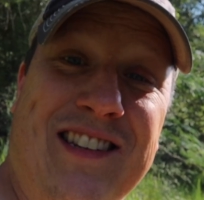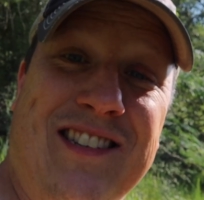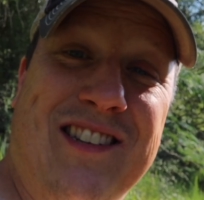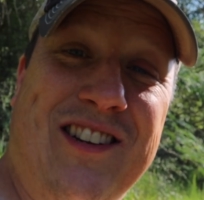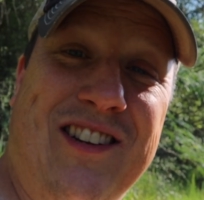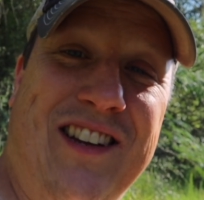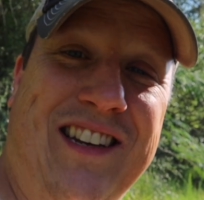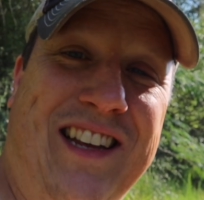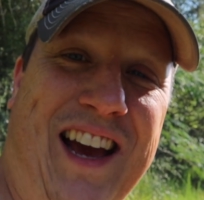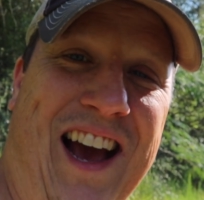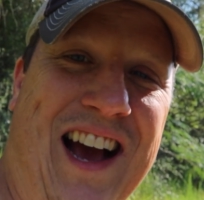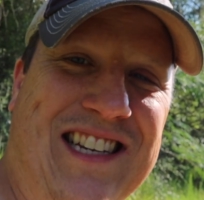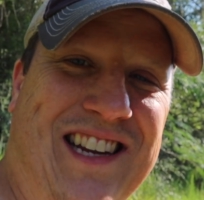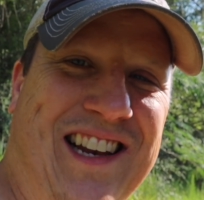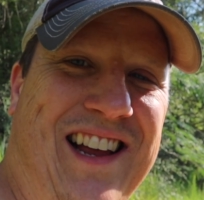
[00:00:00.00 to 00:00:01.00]
This is a good
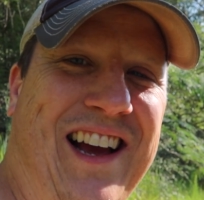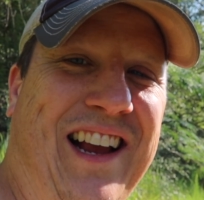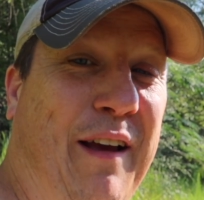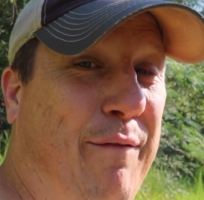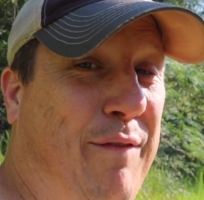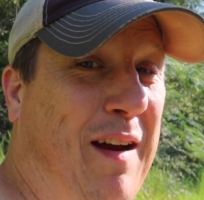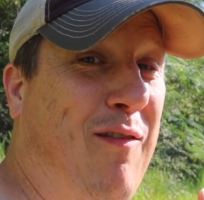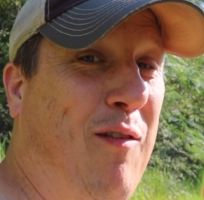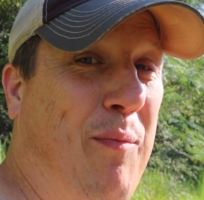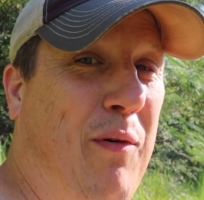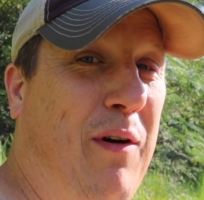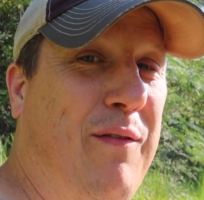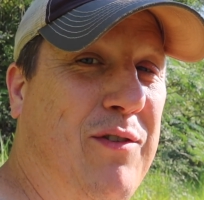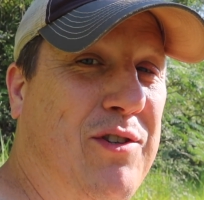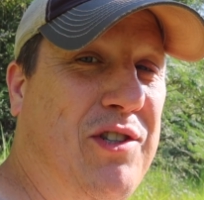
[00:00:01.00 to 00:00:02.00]
catch. I like it. Favorite
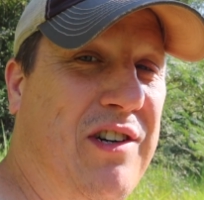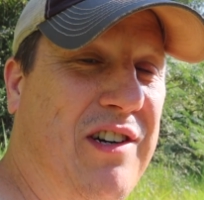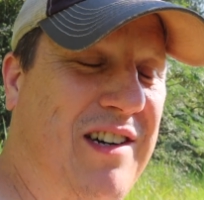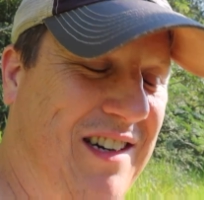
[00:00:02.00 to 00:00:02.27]
point for sure.